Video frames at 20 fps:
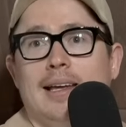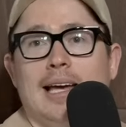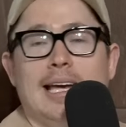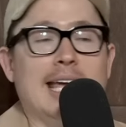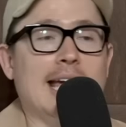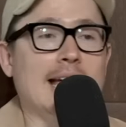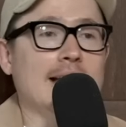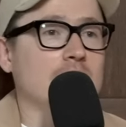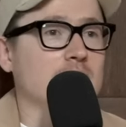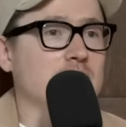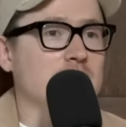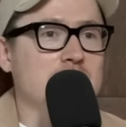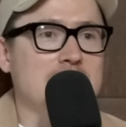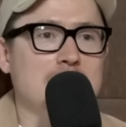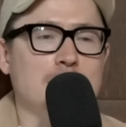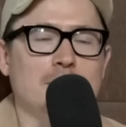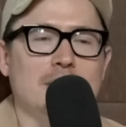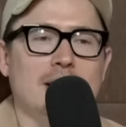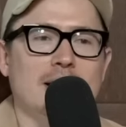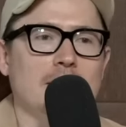Again,
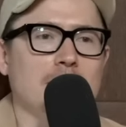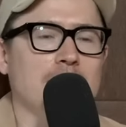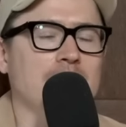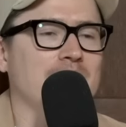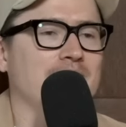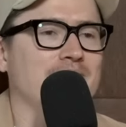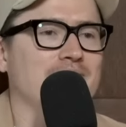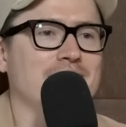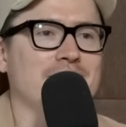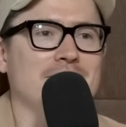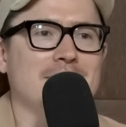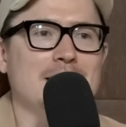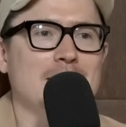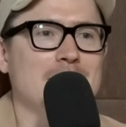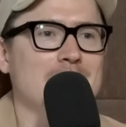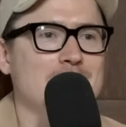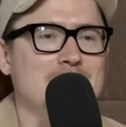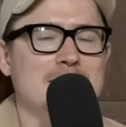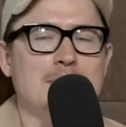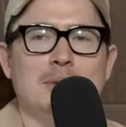similar
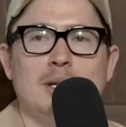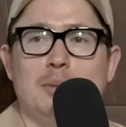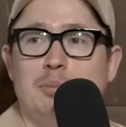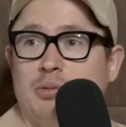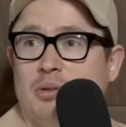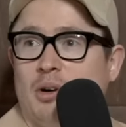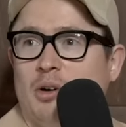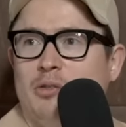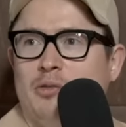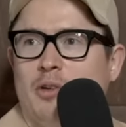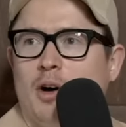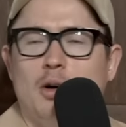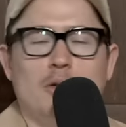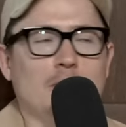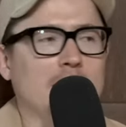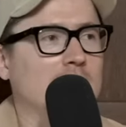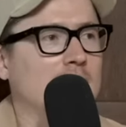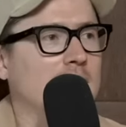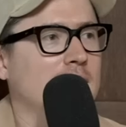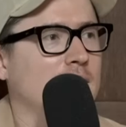similar profile,
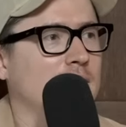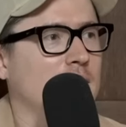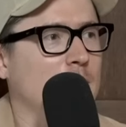really.